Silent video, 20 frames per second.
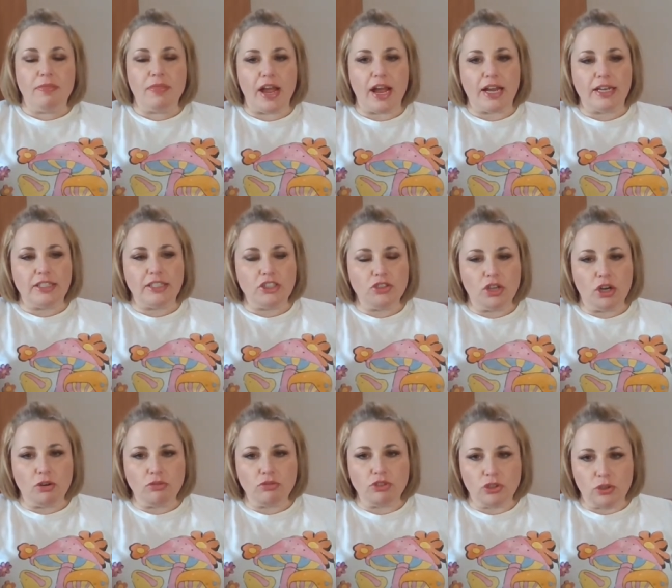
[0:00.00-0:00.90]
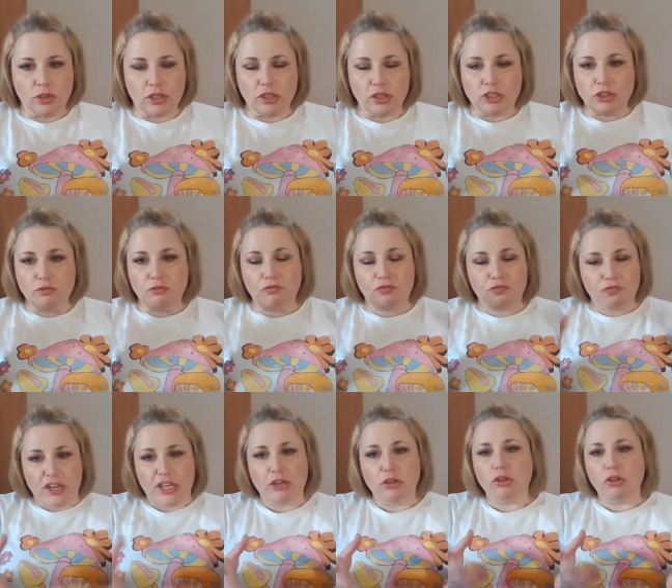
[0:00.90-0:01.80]
that you know you're you
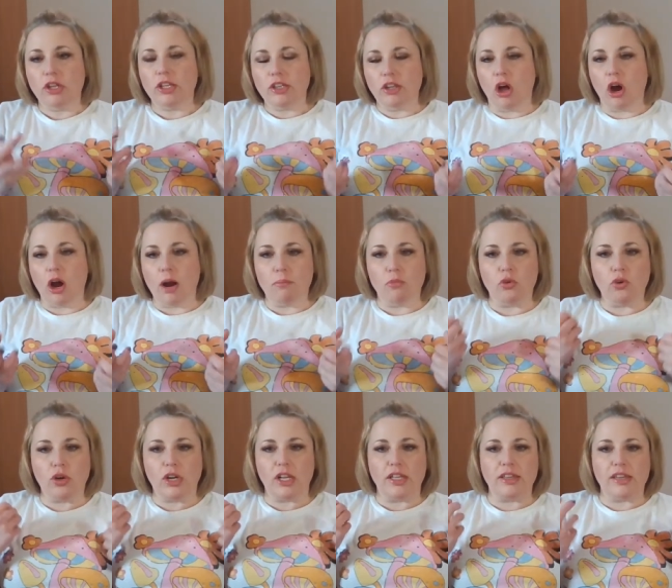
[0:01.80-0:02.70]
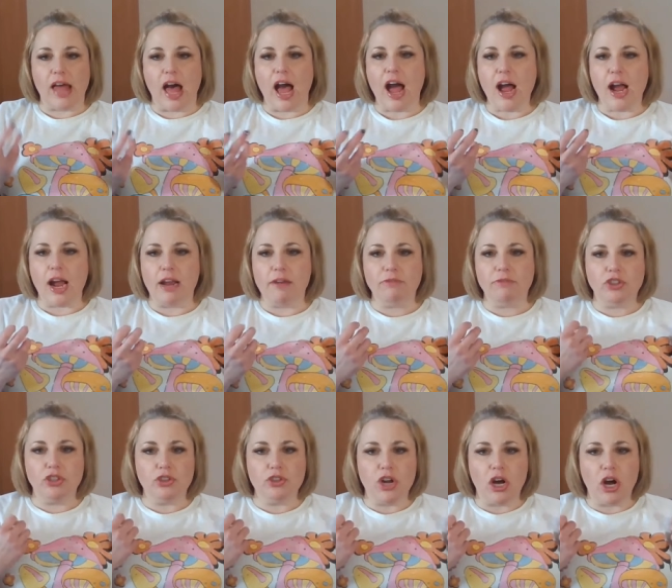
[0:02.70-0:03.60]
feel a lot more alive
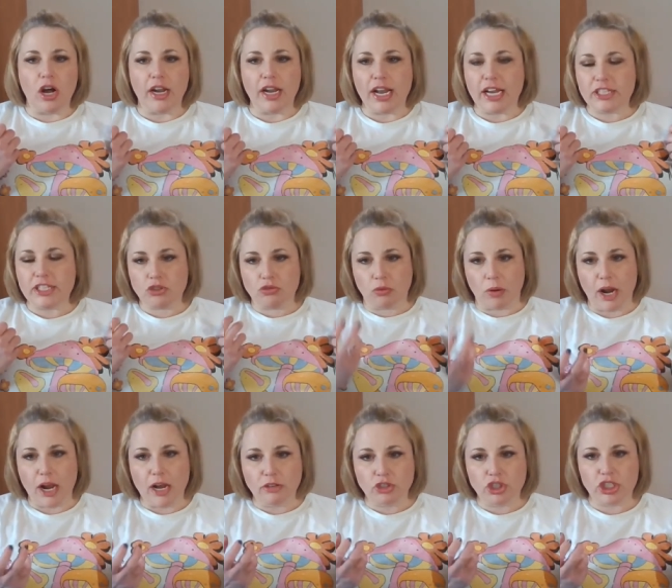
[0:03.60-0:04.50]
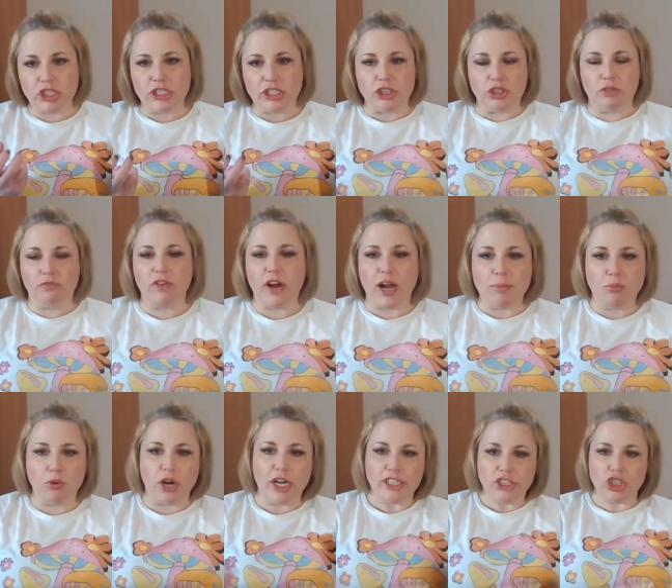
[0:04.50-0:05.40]
you're not as grouchy your
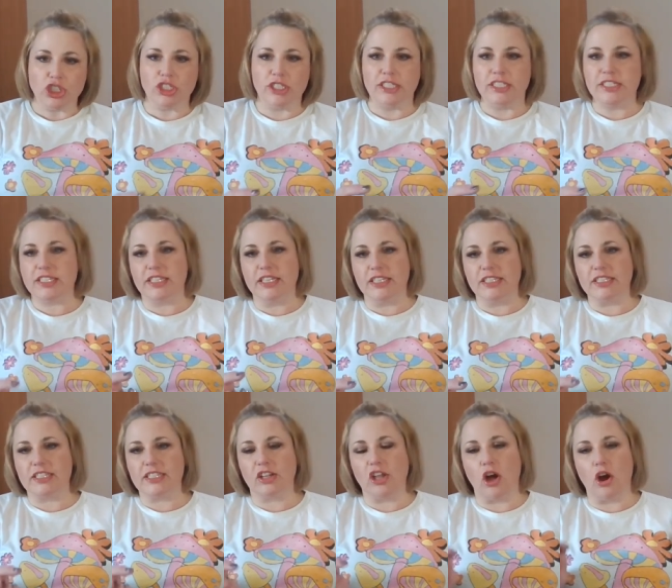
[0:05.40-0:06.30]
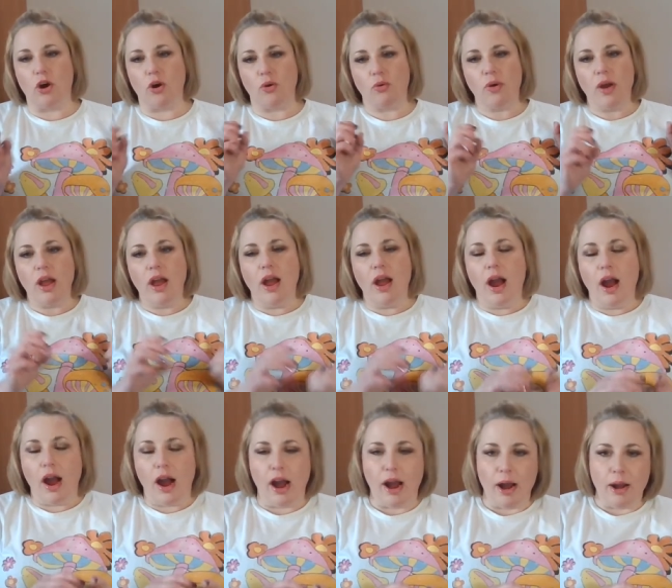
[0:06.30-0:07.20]
vibration isn't as low
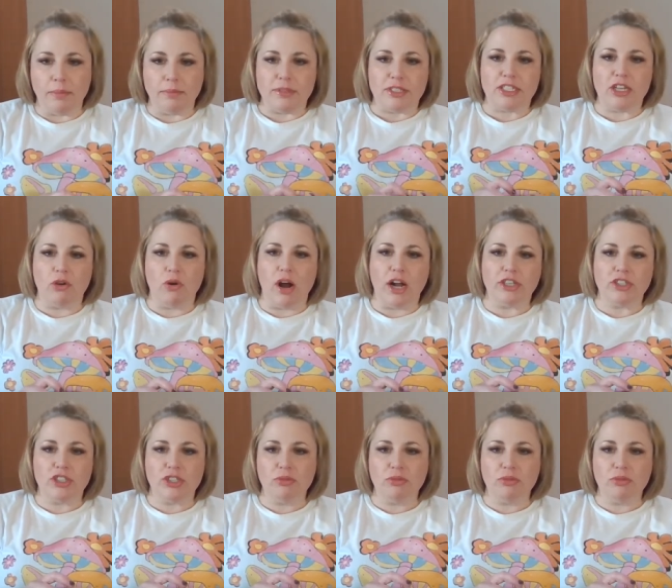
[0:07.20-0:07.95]
um, so i